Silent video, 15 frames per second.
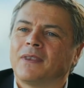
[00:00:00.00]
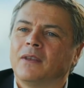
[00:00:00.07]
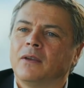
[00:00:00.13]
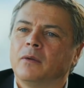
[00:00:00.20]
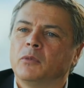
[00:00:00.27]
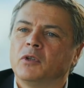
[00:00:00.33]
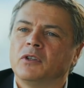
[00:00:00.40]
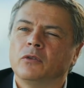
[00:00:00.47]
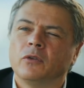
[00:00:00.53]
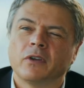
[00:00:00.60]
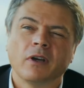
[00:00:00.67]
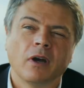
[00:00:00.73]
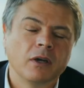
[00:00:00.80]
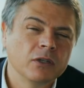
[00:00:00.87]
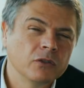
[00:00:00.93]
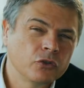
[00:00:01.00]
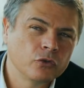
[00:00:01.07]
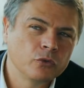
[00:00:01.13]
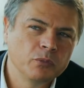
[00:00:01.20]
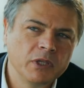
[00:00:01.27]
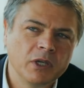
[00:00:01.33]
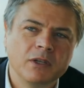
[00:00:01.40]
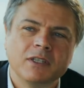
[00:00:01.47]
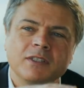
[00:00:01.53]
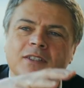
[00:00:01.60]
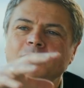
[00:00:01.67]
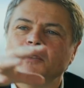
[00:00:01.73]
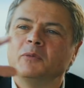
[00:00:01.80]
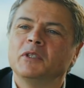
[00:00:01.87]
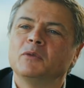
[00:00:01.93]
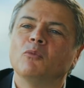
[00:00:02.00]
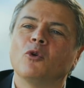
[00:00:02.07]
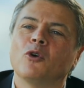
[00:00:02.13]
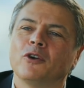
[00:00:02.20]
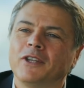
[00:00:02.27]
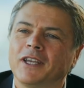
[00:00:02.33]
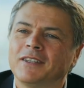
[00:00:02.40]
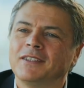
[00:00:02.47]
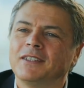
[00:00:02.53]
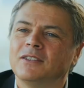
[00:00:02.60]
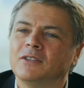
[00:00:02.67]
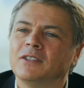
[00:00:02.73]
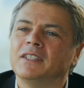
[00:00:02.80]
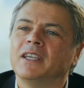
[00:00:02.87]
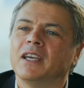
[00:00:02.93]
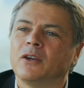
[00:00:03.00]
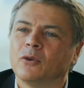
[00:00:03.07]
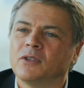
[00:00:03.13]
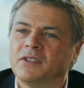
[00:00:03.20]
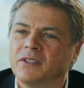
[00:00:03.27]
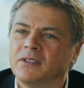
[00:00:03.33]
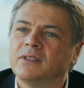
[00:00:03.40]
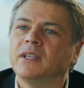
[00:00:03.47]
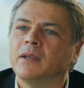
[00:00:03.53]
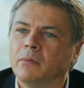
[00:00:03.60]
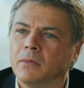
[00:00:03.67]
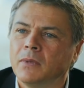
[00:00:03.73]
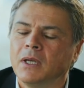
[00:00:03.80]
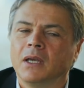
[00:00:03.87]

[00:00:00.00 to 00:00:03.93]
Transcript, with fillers: uh, but the car should be a little bit more connected in the ecosystem.